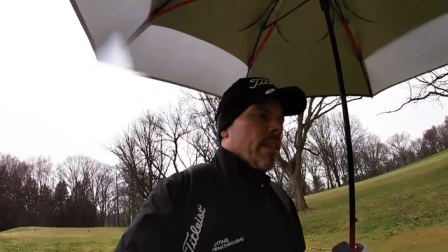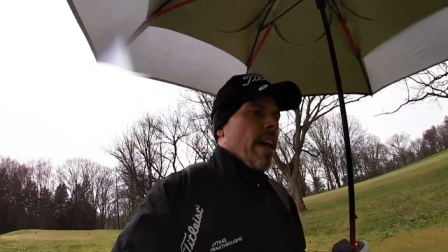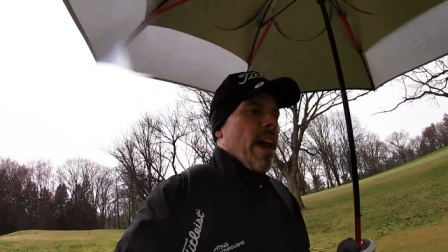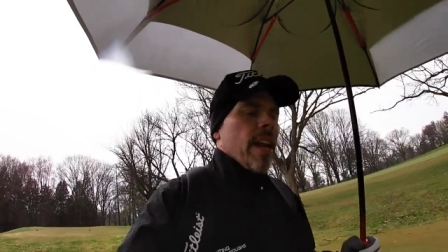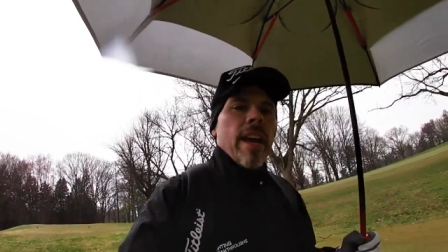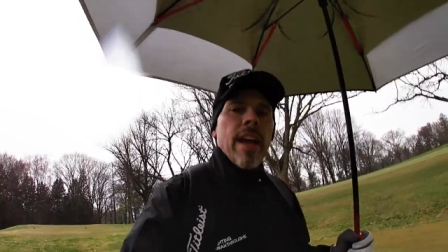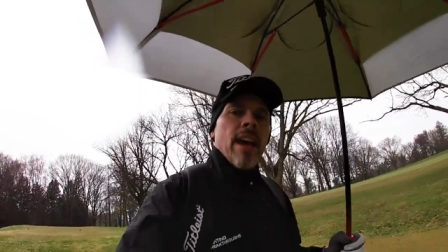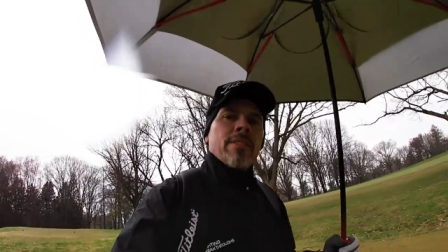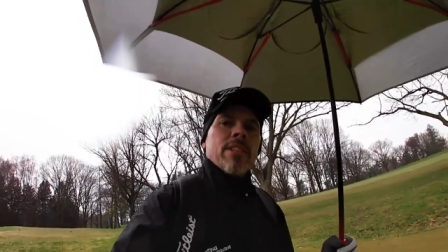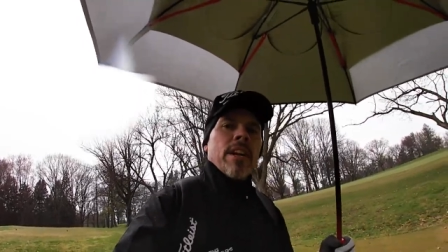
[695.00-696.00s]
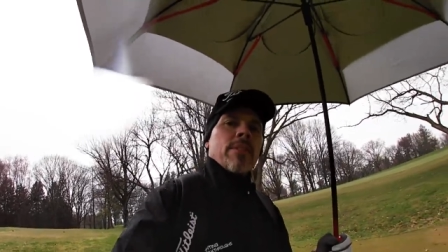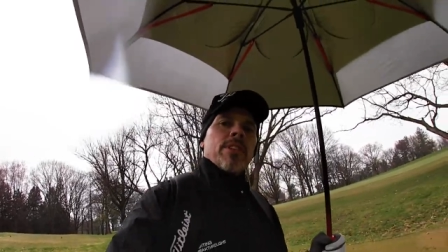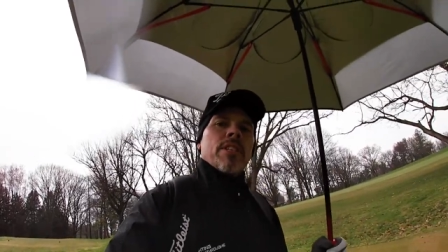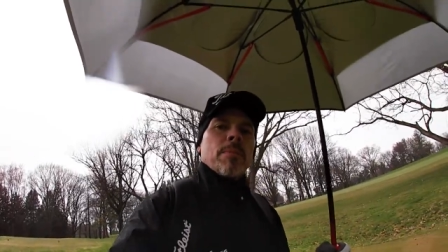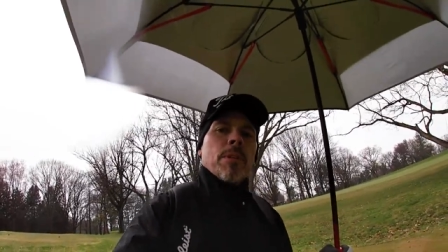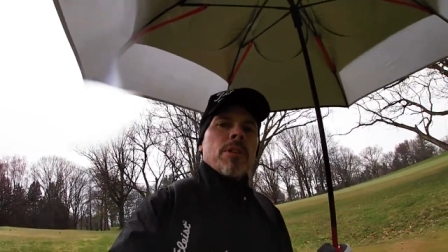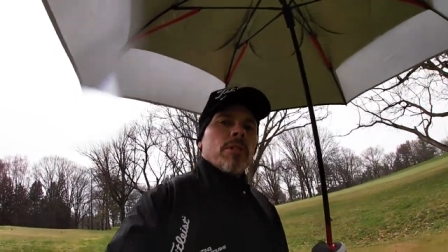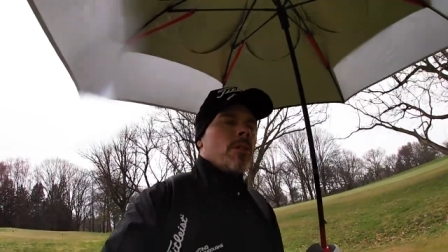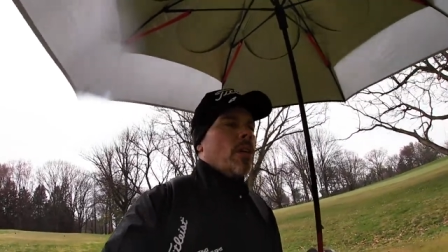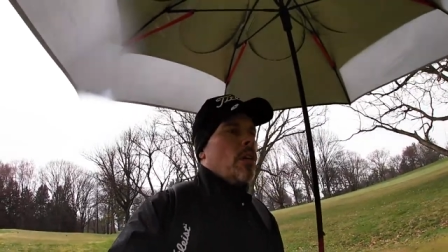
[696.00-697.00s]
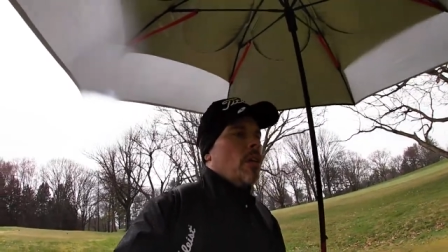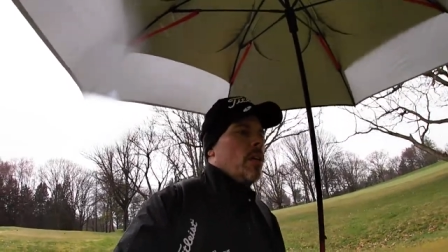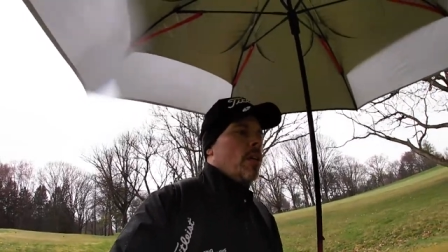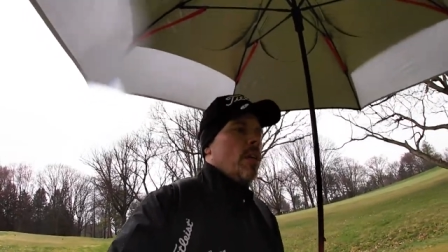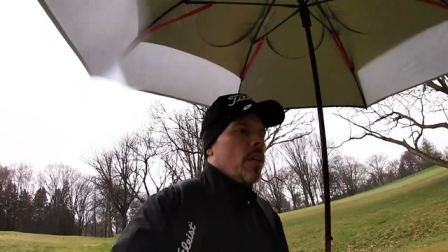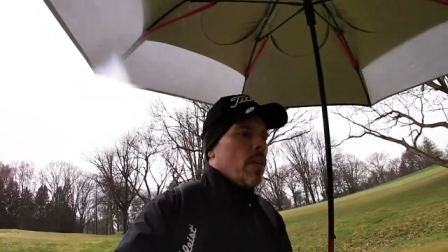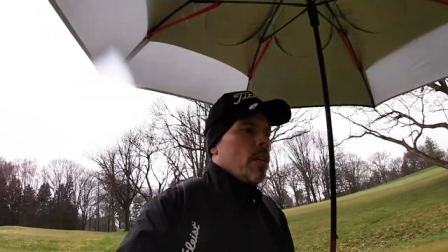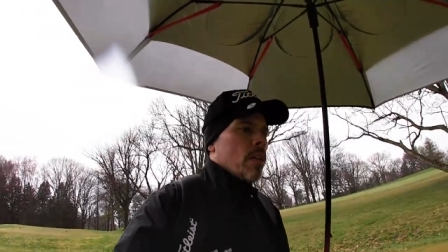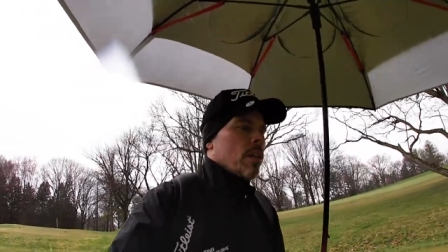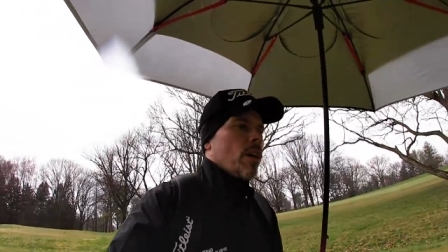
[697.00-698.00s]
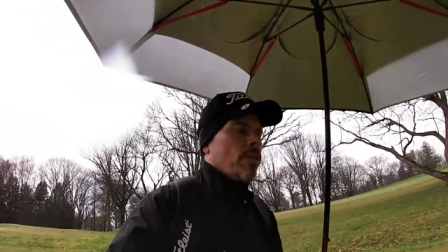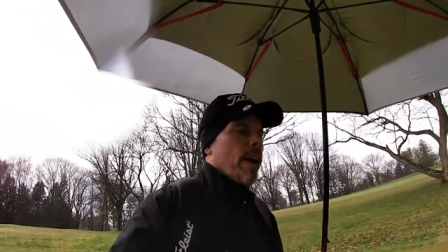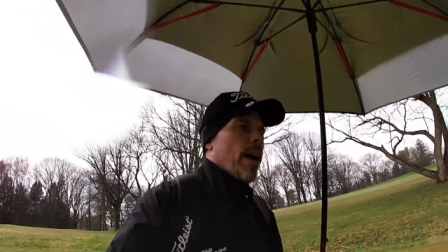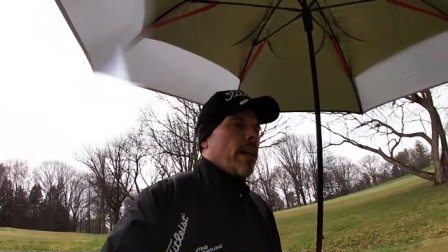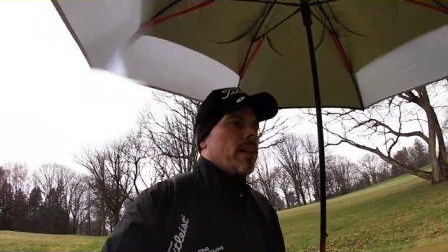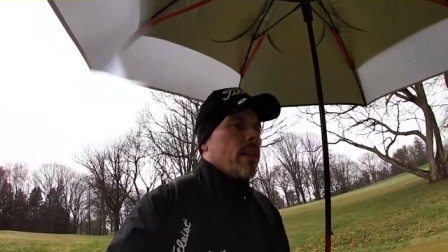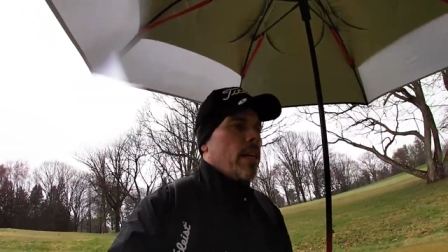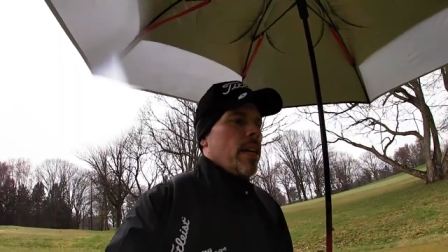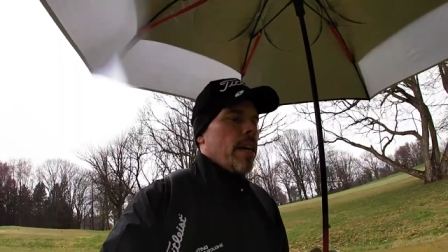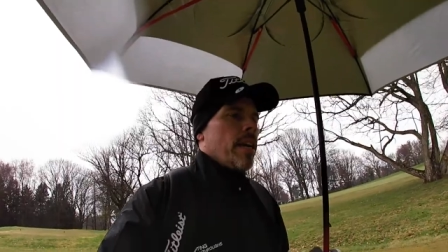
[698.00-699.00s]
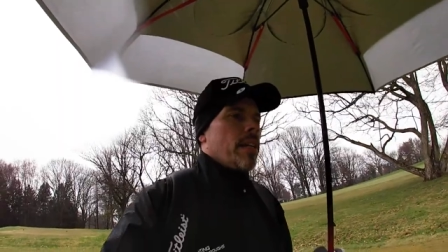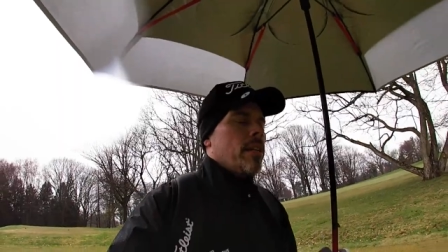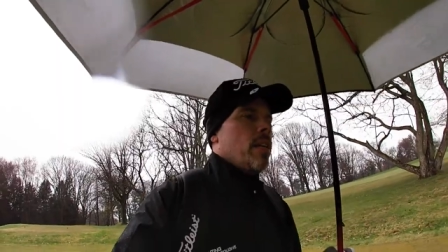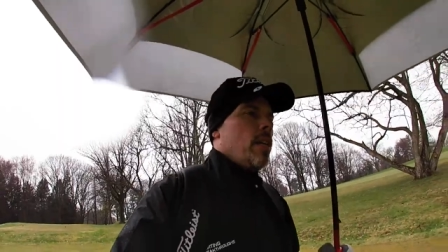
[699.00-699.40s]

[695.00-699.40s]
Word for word: the hat I have is kind of a typical golf hat, and